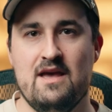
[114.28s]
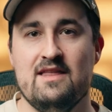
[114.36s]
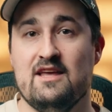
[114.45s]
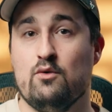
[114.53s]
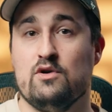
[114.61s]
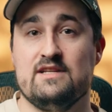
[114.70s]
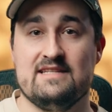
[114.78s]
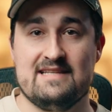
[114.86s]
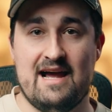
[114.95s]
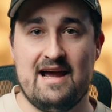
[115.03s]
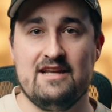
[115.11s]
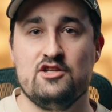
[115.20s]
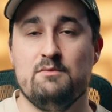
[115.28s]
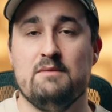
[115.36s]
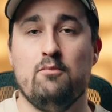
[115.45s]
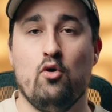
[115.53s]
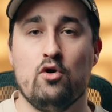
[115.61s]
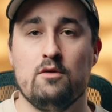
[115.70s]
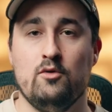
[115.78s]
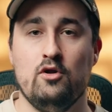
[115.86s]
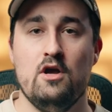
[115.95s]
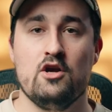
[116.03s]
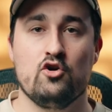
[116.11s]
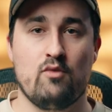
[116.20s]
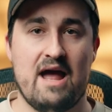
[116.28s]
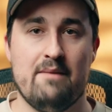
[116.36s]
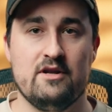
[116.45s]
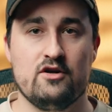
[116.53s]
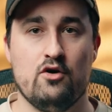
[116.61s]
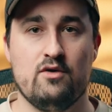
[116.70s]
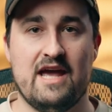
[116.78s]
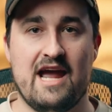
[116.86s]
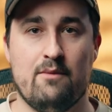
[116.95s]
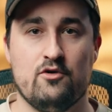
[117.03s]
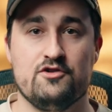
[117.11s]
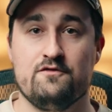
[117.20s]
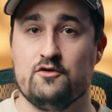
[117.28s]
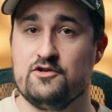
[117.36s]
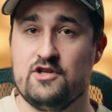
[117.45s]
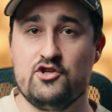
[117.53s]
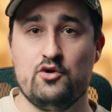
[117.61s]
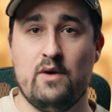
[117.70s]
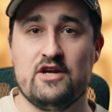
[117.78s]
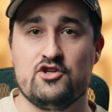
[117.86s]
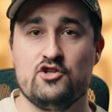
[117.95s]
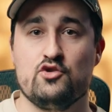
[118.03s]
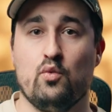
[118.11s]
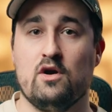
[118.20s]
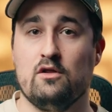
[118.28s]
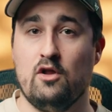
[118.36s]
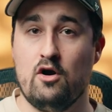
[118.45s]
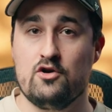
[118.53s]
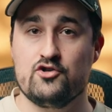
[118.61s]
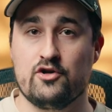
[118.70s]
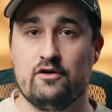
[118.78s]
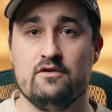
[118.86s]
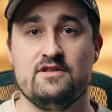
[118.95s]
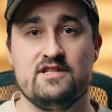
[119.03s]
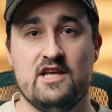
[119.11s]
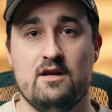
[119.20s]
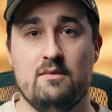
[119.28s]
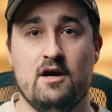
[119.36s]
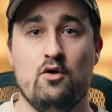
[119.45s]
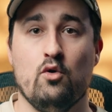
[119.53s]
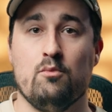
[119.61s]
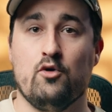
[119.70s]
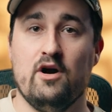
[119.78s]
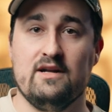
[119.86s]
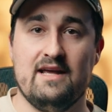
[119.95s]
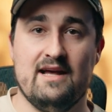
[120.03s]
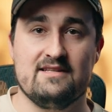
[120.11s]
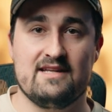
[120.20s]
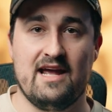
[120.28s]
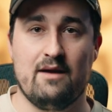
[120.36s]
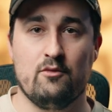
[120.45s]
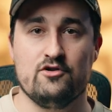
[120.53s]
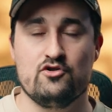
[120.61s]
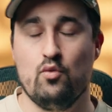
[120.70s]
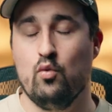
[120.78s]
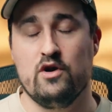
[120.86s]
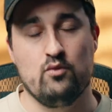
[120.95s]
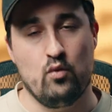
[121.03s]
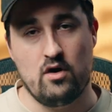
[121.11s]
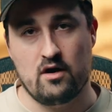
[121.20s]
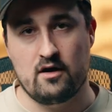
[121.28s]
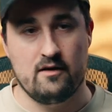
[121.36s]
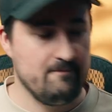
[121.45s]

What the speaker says: They were designed to be portable, grab-and-go cameras for situations where larger cinema or broadcast cameras wouldn't work.